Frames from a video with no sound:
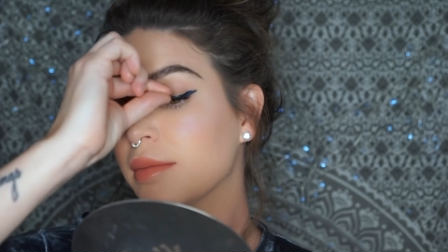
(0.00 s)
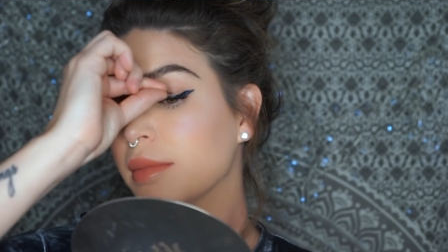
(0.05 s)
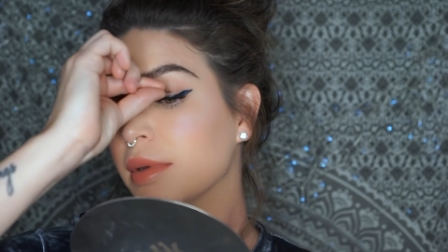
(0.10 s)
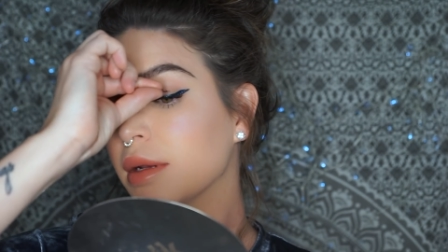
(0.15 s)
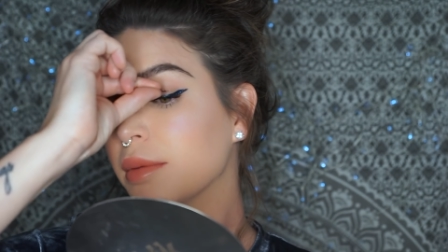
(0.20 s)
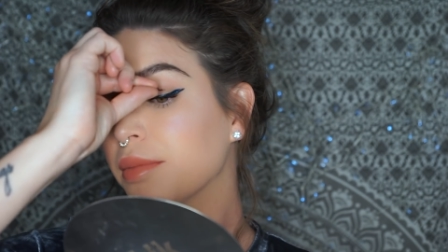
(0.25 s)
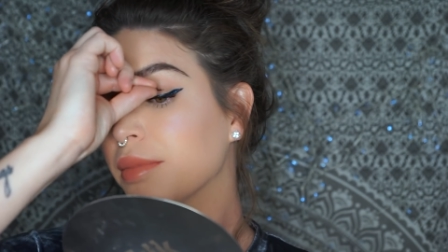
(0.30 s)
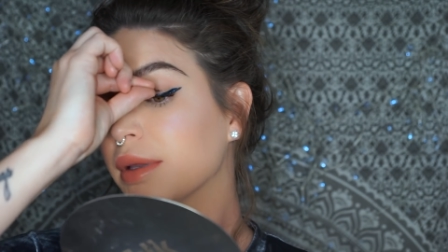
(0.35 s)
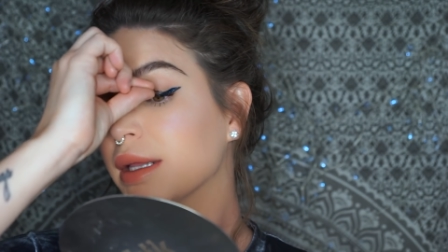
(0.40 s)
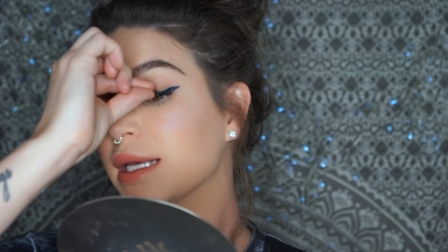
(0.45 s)
I'm
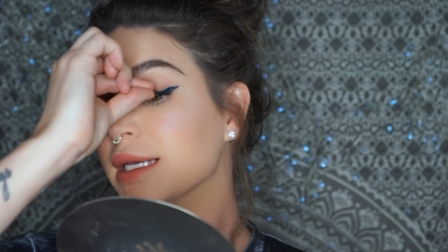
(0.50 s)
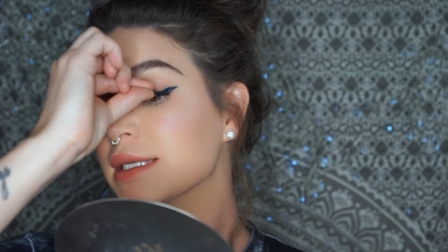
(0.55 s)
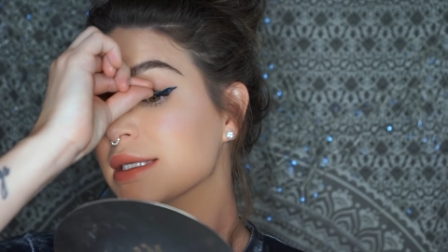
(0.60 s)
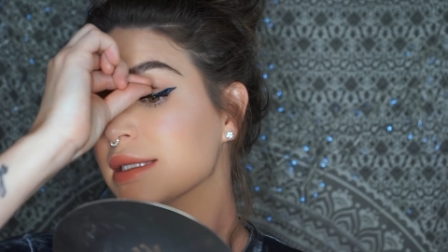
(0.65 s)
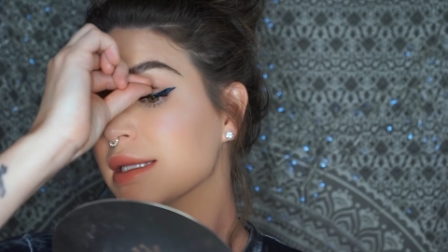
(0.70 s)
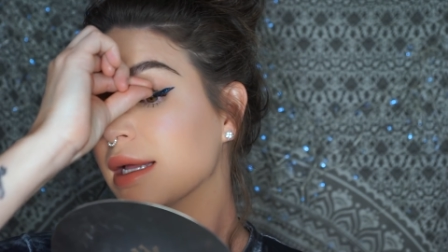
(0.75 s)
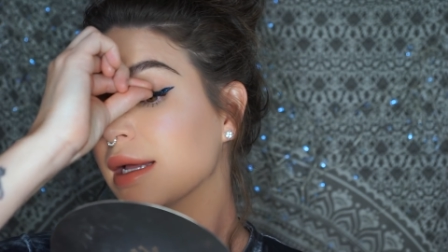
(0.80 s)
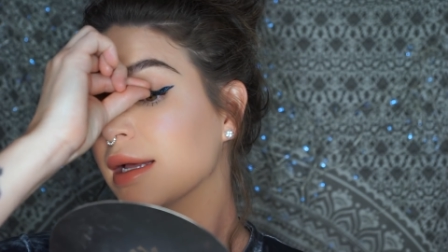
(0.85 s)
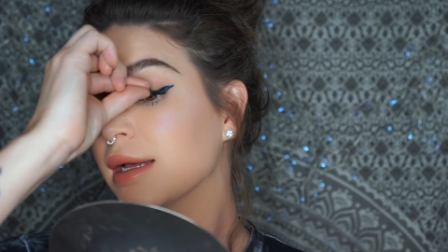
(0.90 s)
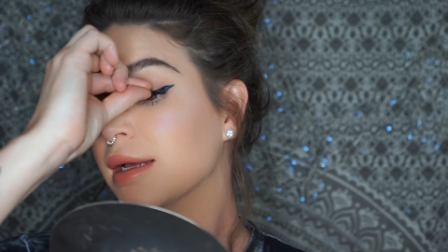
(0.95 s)
going to place
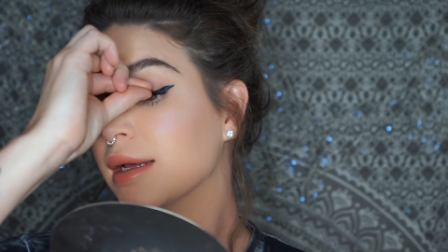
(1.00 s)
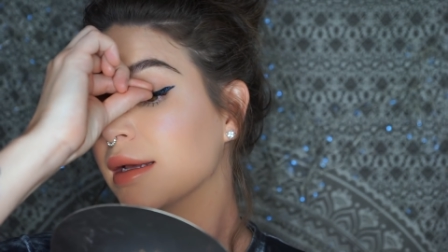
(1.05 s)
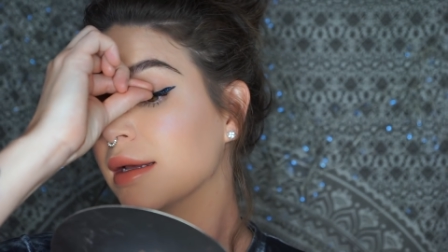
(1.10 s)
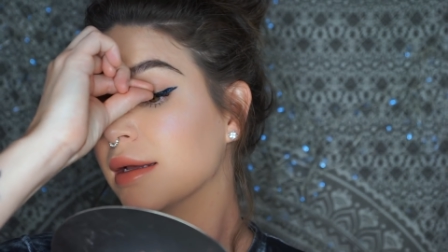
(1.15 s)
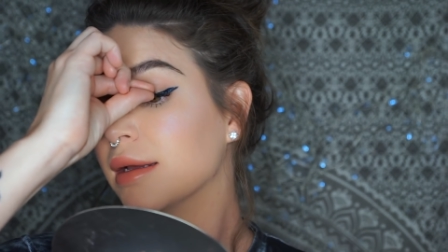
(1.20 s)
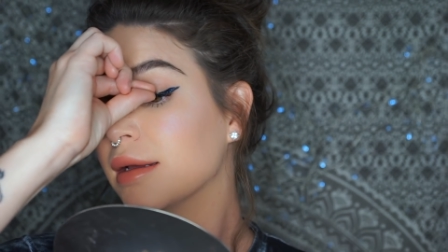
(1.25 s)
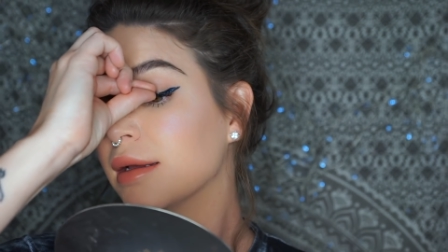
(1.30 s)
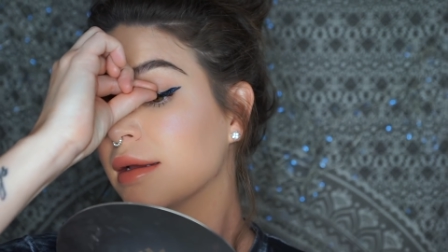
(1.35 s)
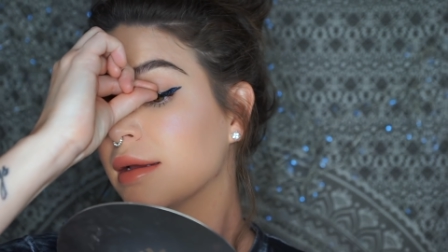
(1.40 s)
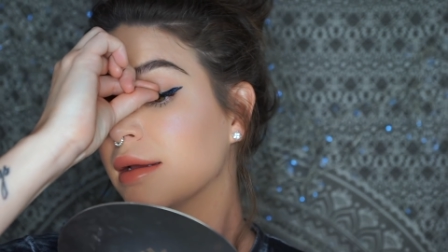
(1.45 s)

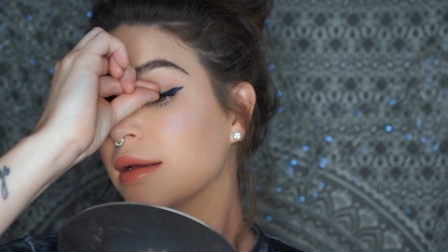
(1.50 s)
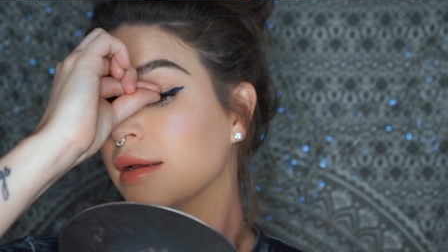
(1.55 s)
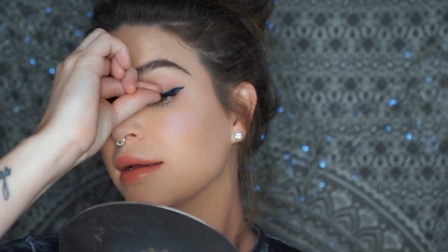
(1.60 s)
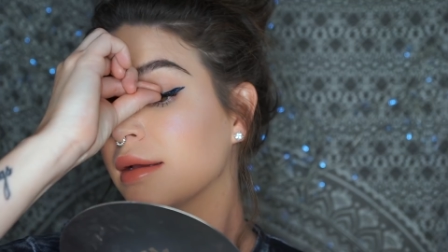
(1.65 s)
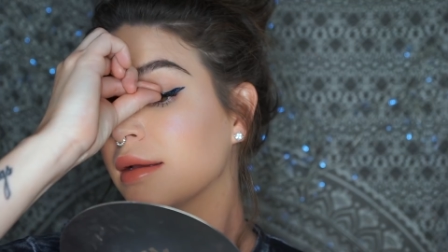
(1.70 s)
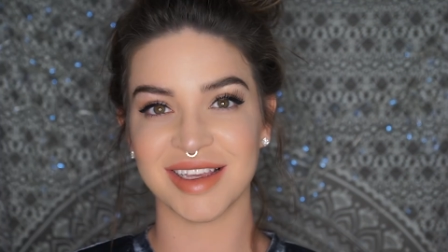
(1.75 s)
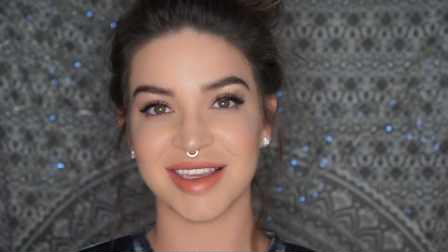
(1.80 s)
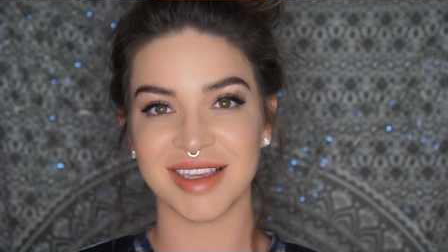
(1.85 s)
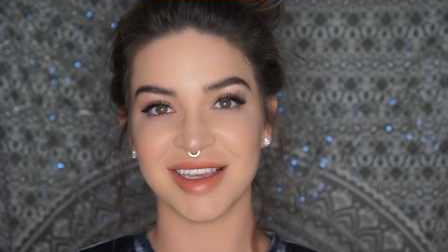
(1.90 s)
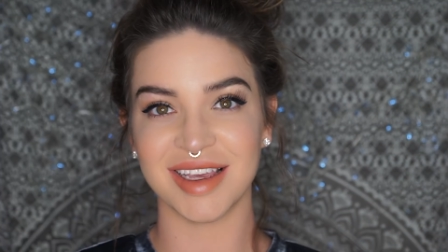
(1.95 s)
that,
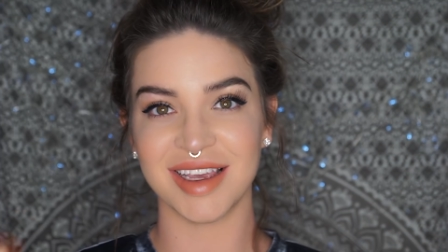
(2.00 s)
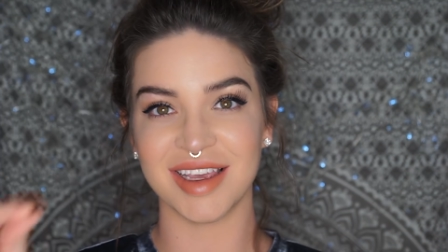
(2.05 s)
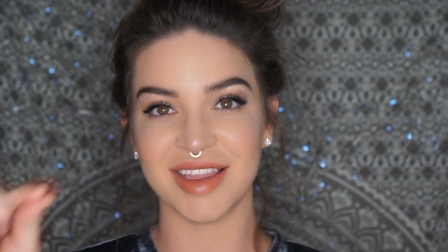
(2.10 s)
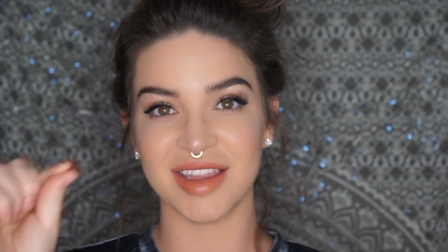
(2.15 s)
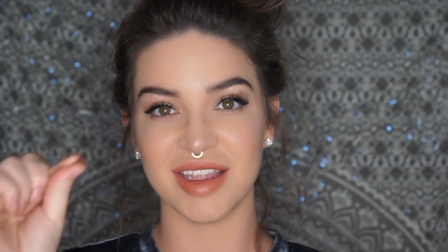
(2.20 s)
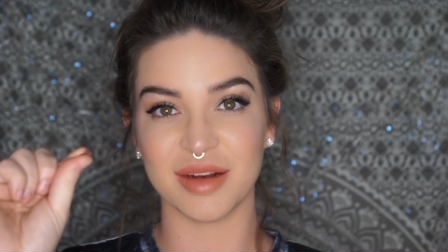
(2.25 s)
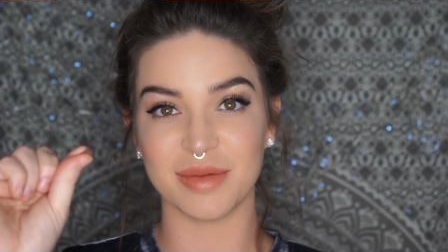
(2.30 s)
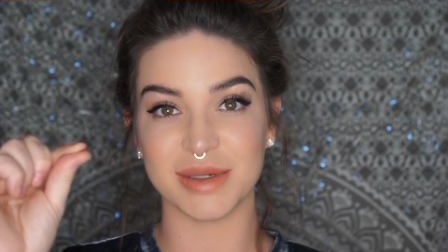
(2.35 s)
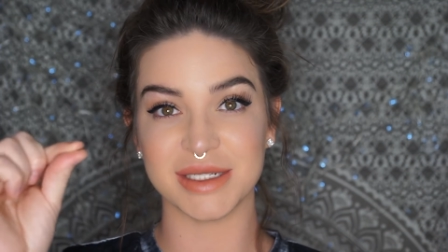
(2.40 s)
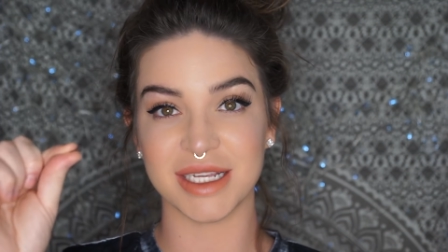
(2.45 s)

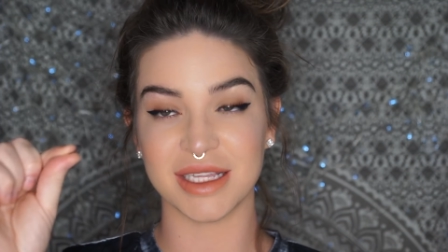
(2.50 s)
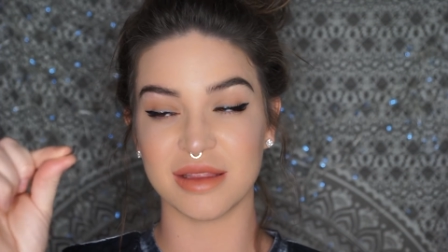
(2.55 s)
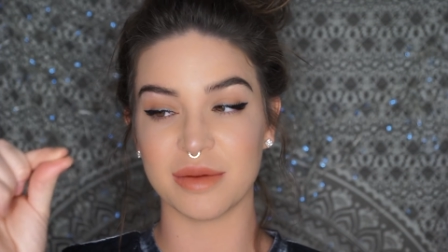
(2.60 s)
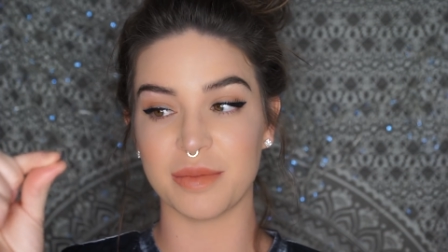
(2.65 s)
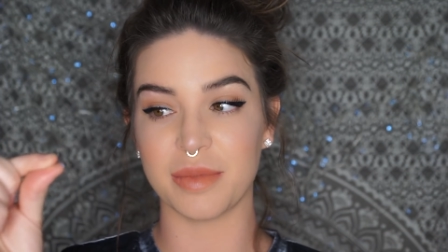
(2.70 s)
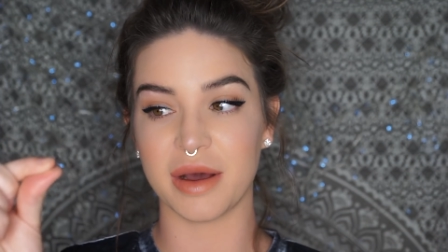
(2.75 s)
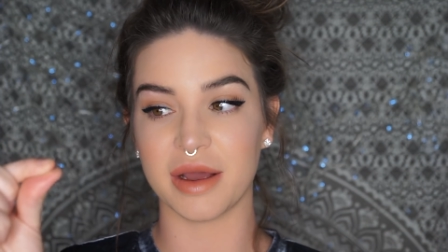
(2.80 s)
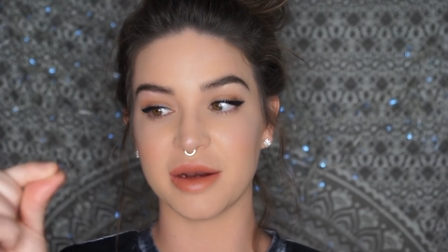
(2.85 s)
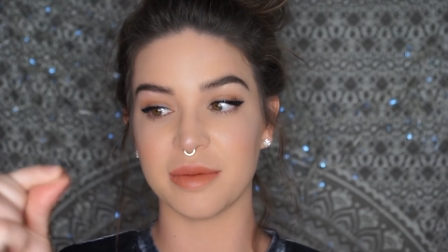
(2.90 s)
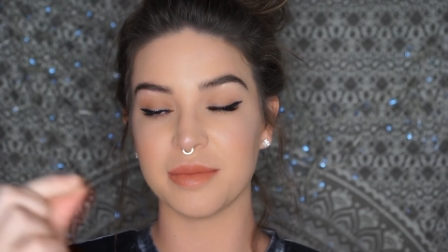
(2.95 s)
and then I'm going to take the
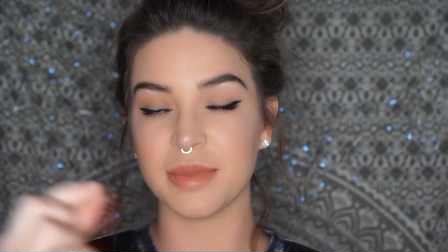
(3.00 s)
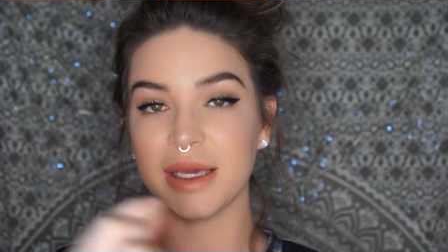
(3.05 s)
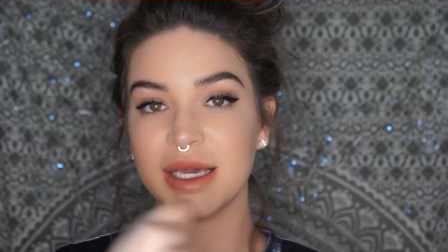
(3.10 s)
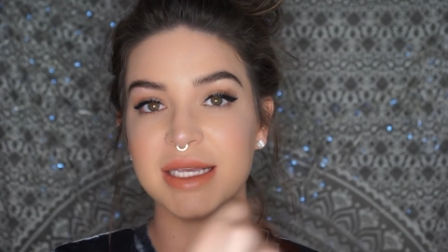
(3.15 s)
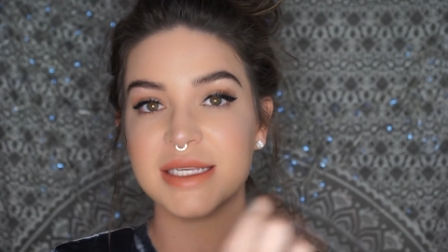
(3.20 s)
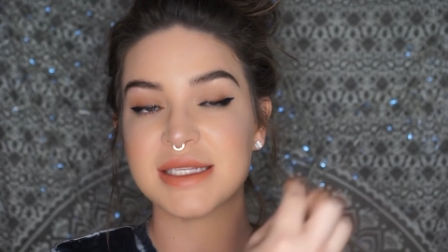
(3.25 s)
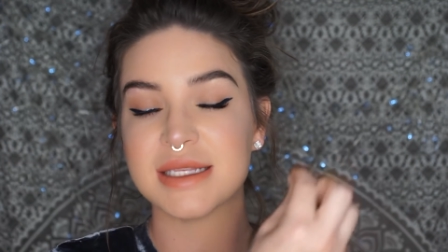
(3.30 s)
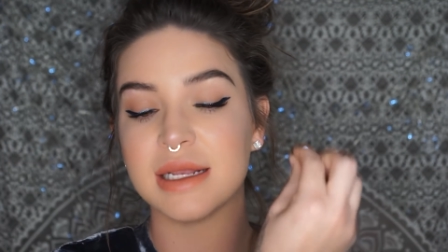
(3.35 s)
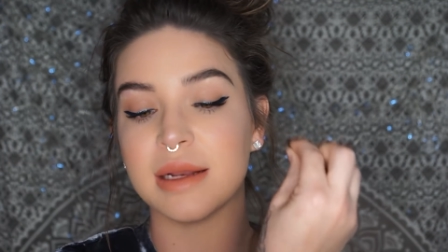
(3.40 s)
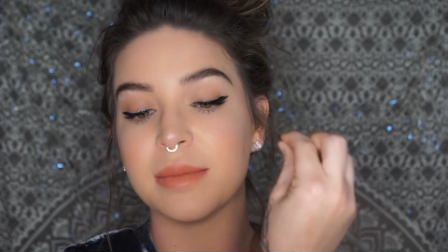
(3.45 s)
bottom
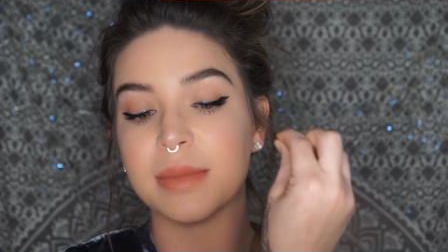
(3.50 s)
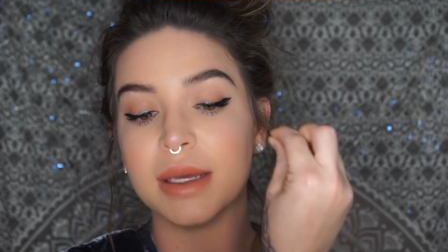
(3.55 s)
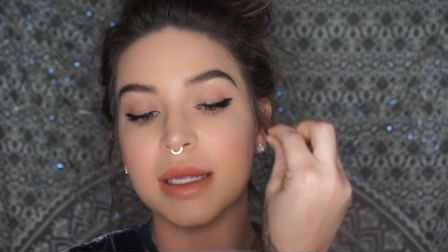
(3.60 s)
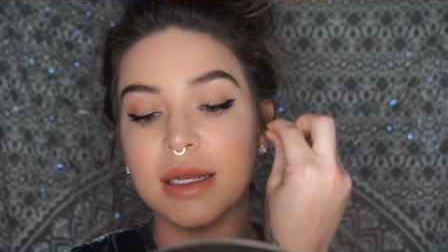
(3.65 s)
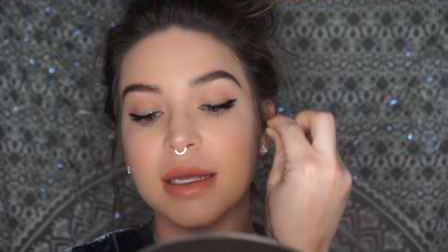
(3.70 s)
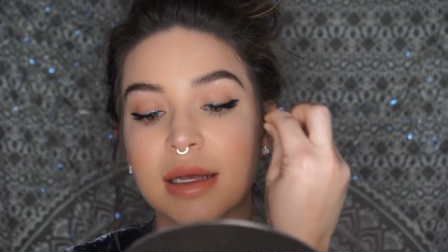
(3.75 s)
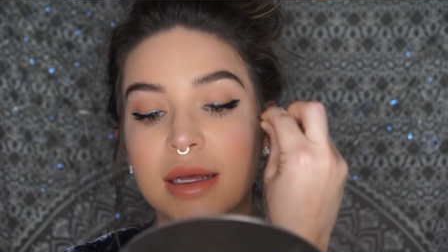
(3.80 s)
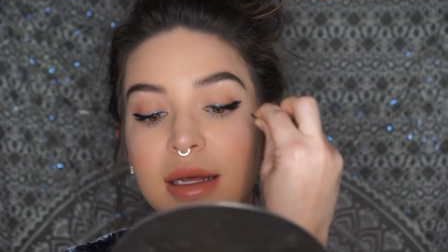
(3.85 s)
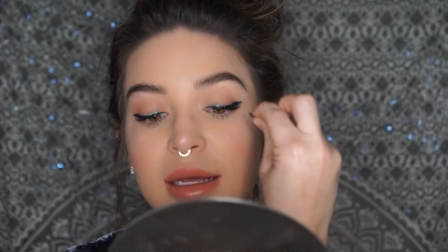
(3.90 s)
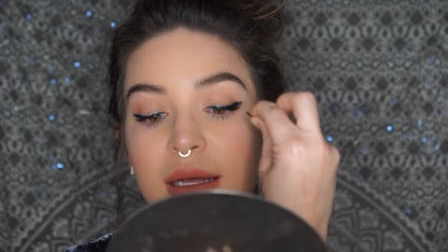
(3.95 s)
piece, and I'm
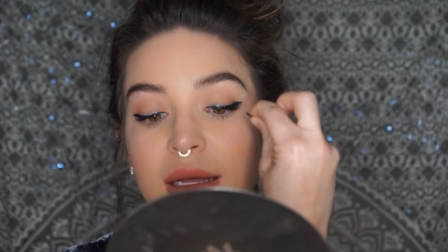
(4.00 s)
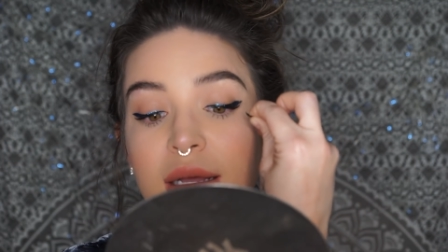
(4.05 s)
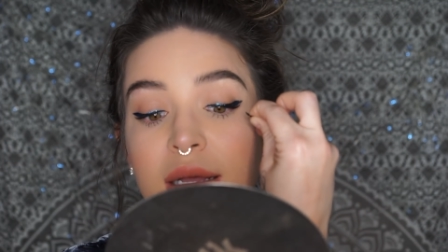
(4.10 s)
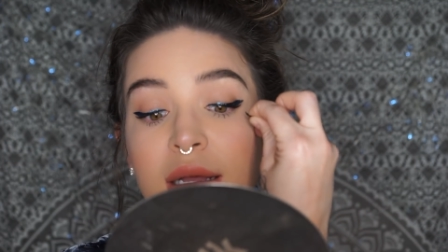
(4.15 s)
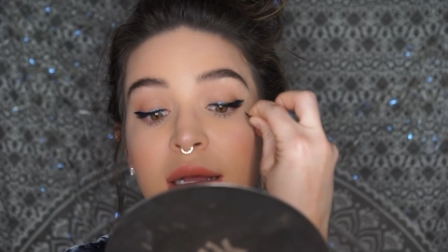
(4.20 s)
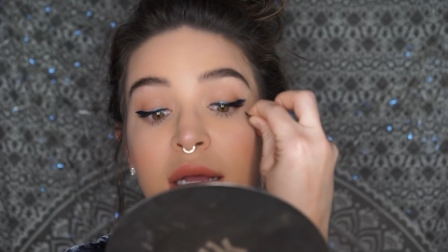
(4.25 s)
going to...